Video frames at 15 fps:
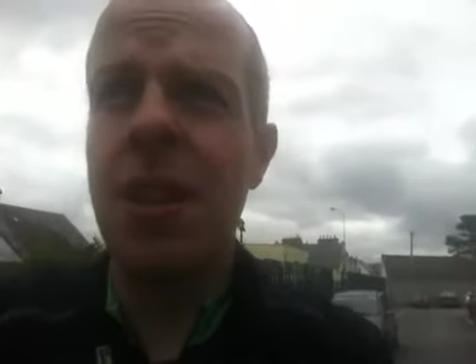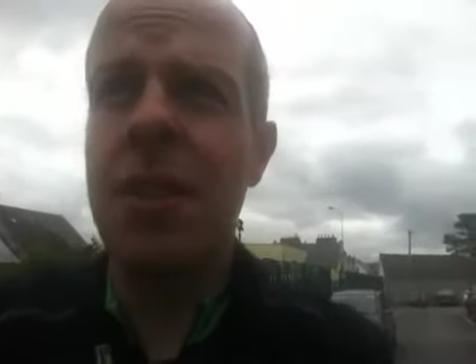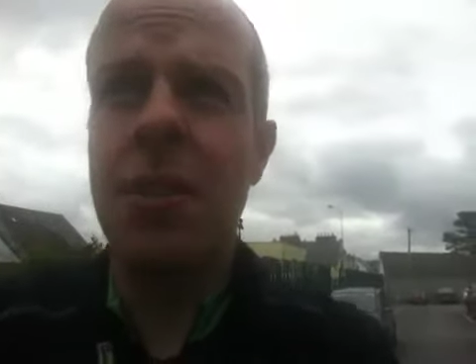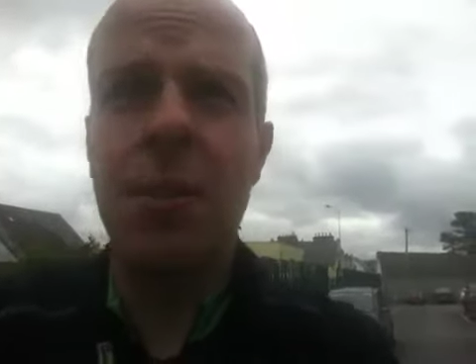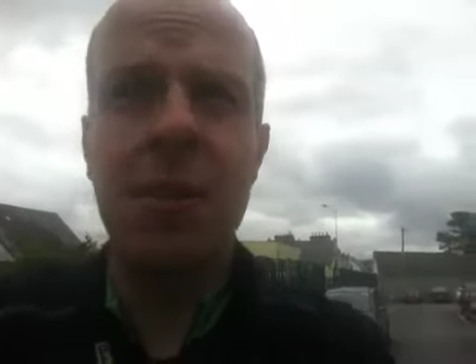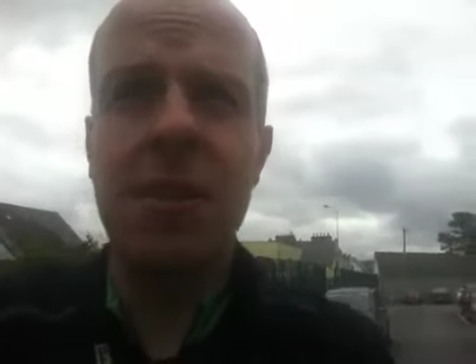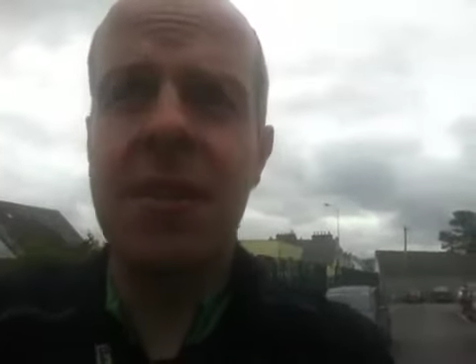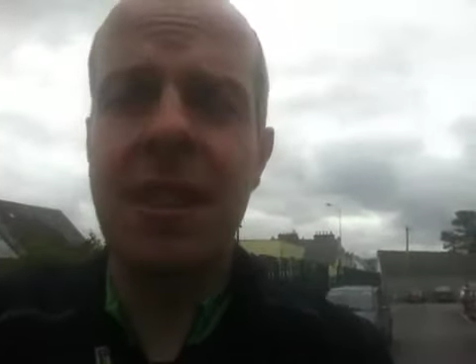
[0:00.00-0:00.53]
It
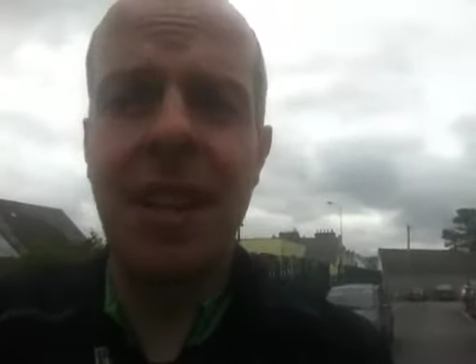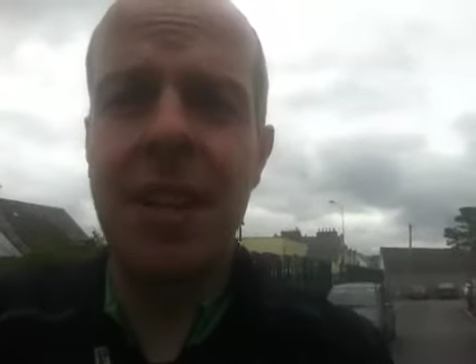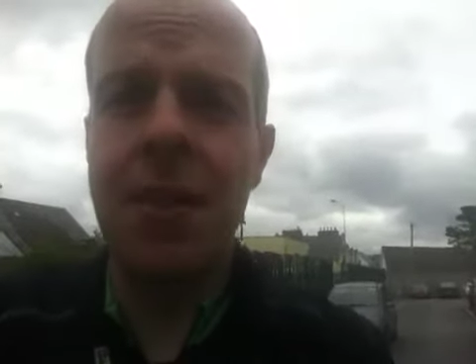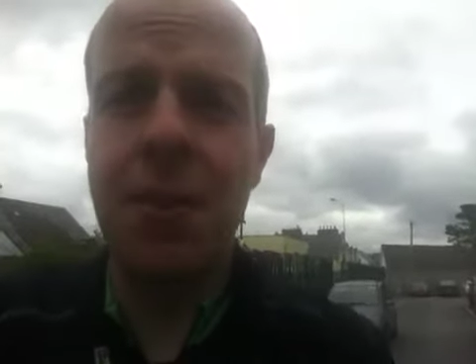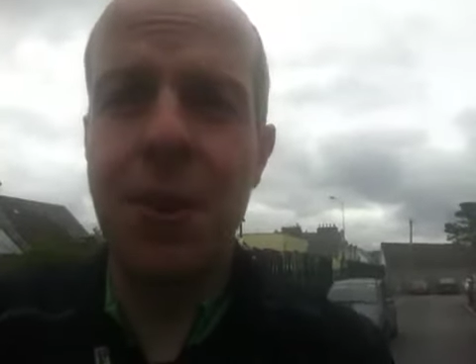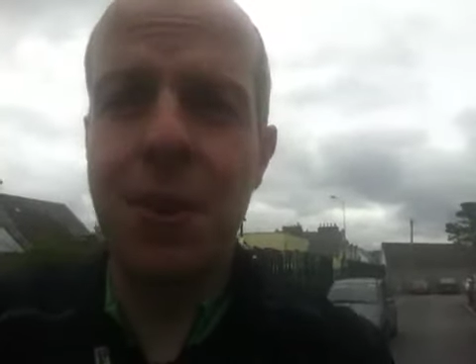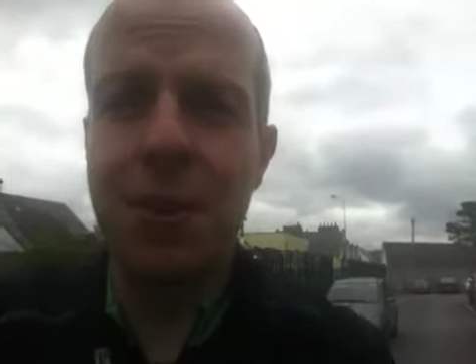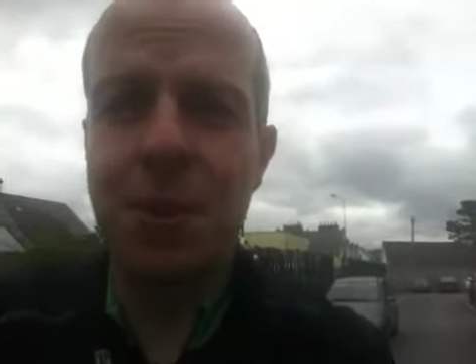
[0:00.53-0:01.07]
was like the
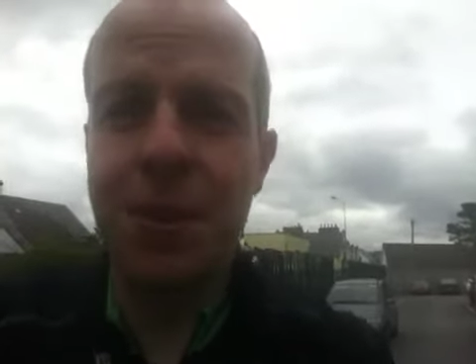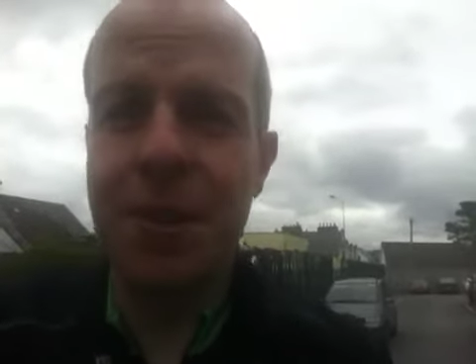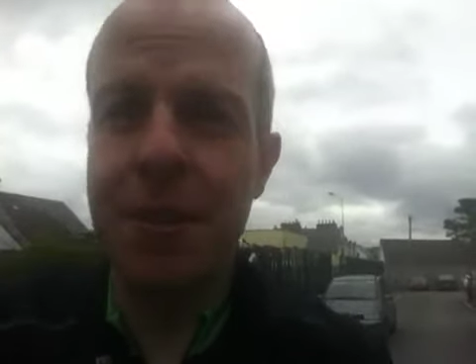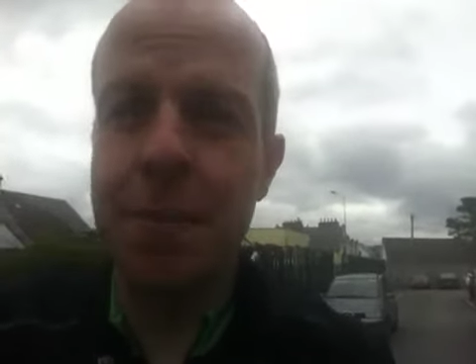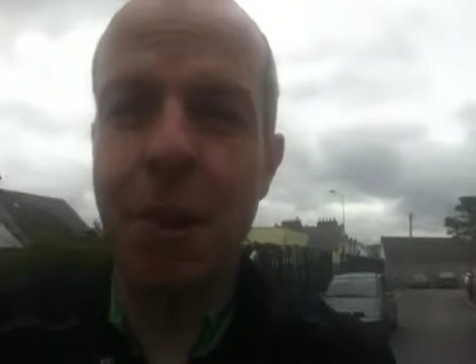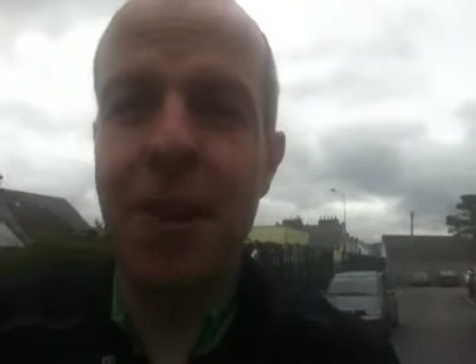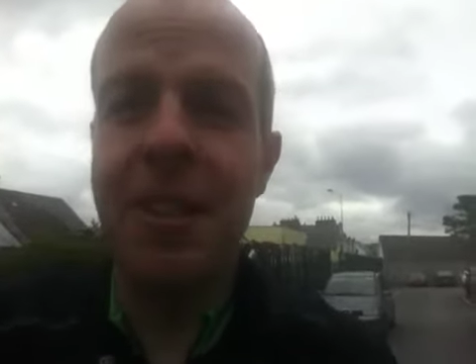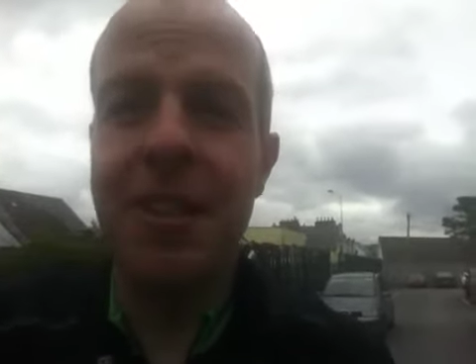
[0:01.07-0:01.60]
road was
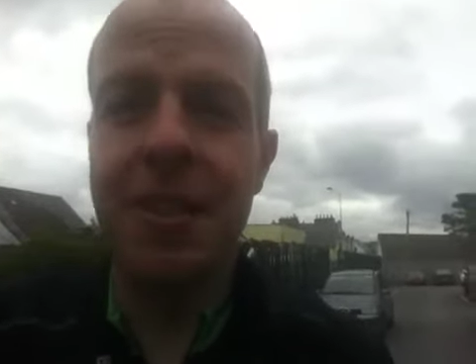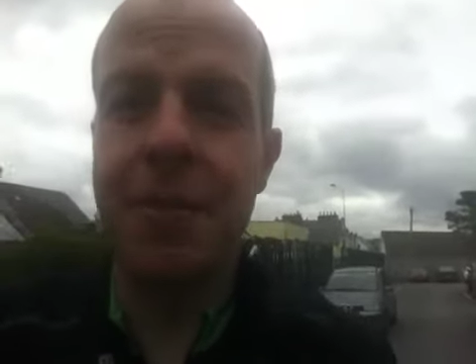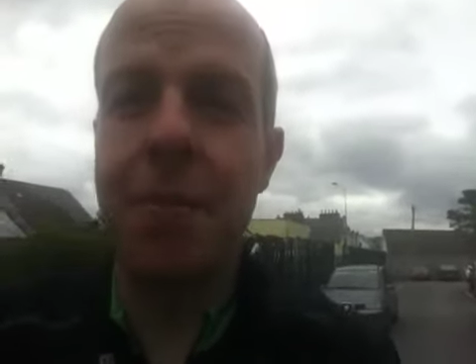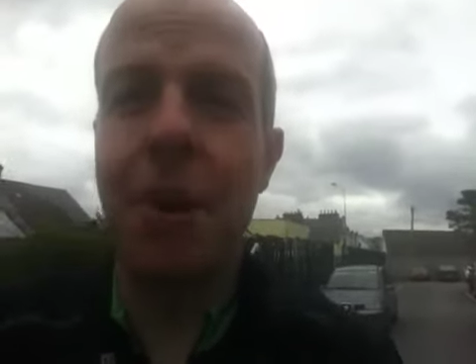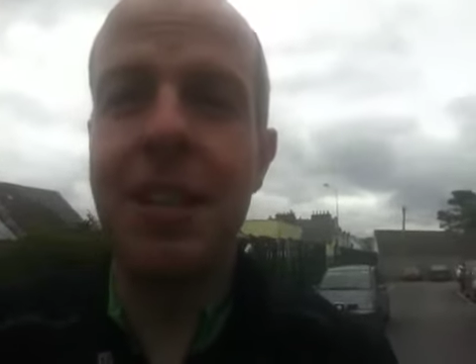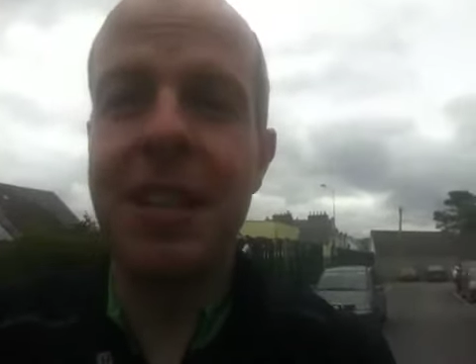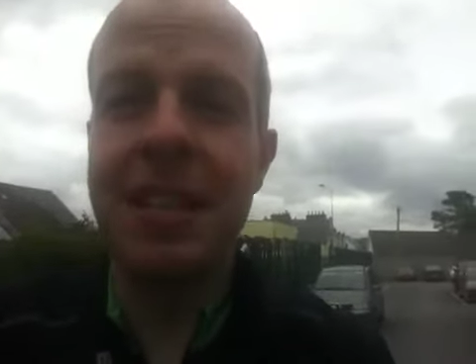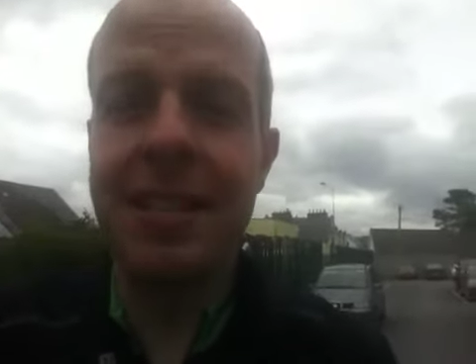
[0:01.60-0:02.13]
bodies on
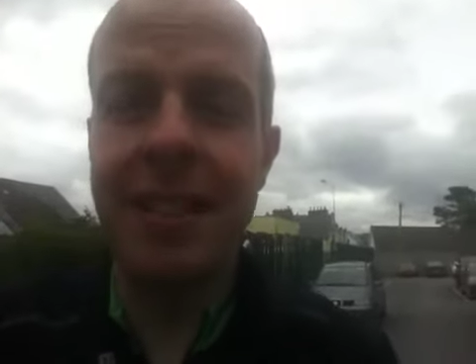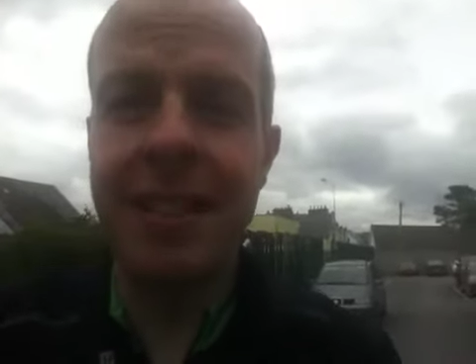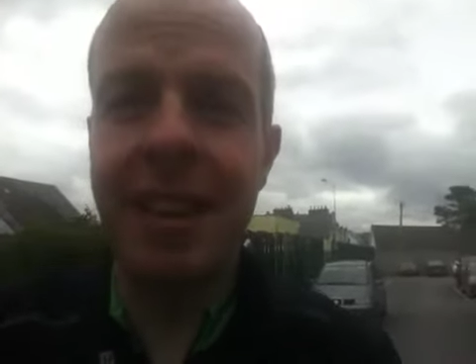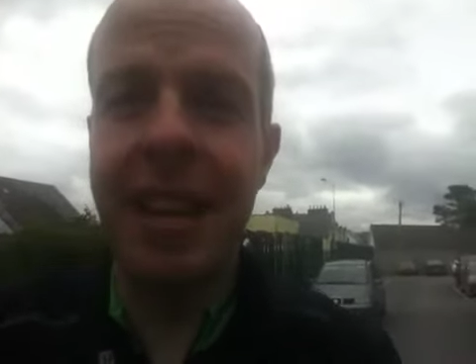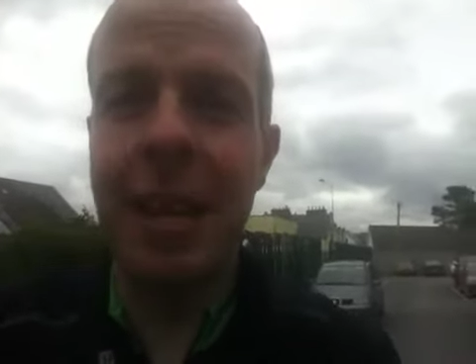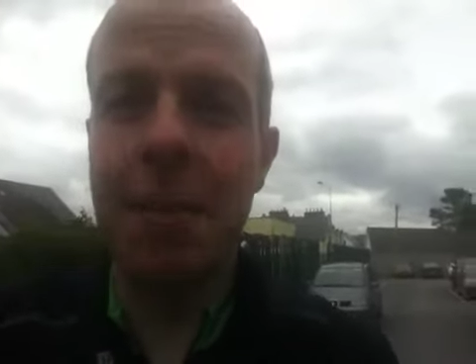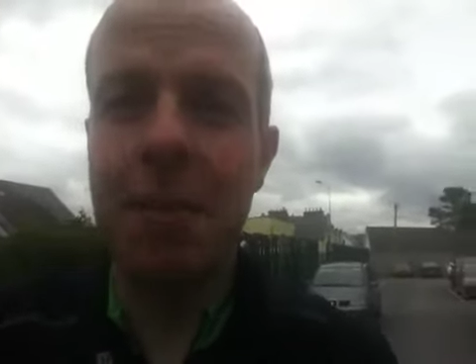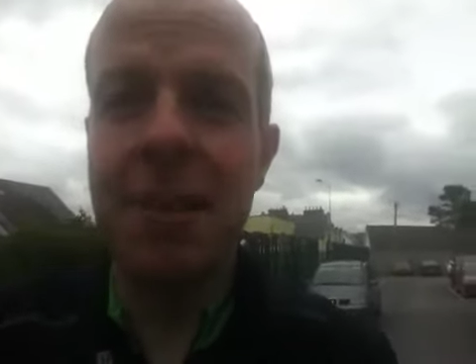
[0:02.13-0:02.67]
bodies at
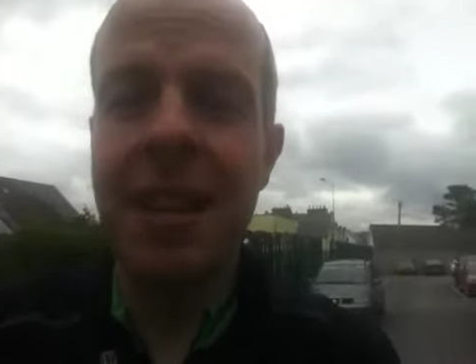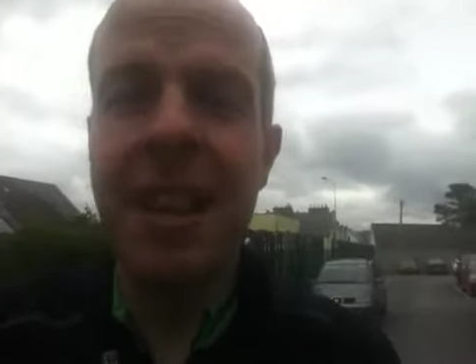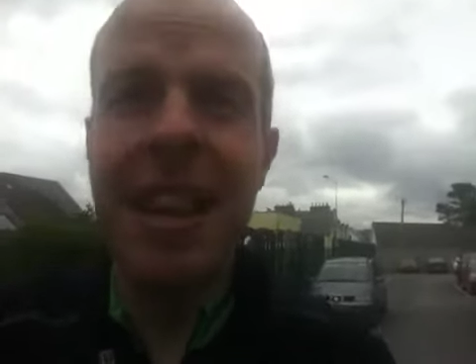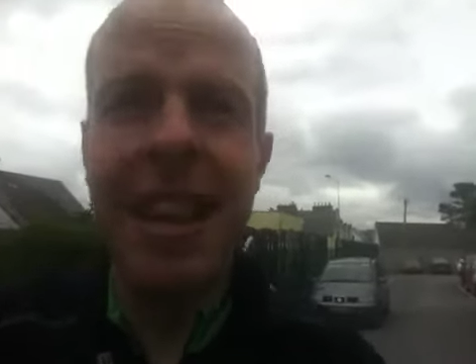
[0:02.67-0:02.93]
times.